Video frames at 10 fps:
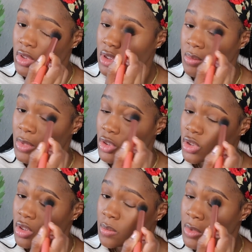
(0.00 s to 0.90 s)
Just make
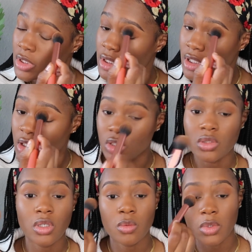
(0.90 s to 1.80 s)
sure you blend that because you
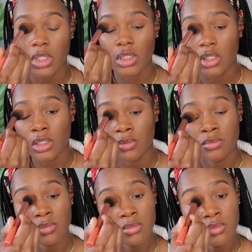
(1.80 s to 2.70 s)
don't want any
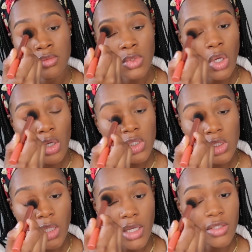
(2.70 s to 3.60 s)

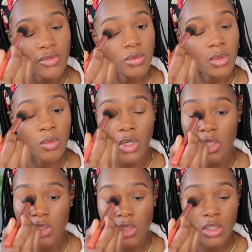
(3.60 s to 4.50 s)
harsh lines from the
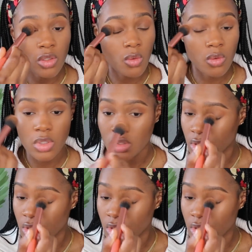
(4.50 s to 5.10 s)
bronzer on